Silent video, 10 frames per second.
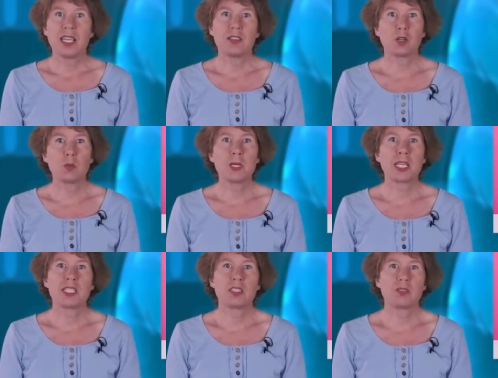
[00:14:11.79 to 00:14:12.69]
have
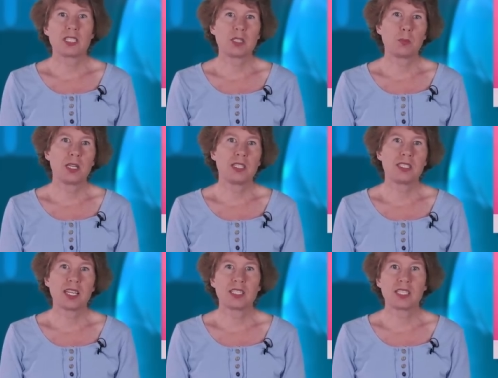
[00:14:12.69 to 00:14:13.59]
complicated
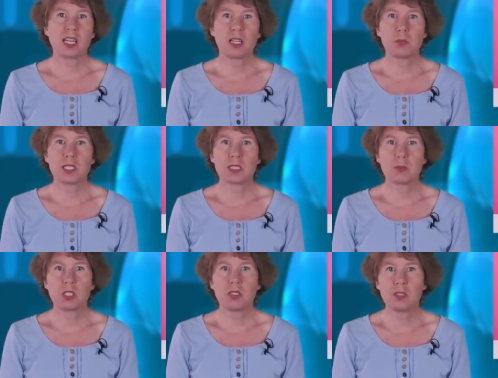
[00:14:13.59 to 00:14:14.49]
recipes and are
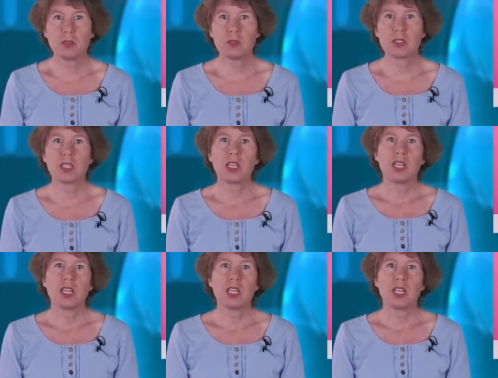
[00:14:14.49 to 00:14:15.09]
cumbersome to use.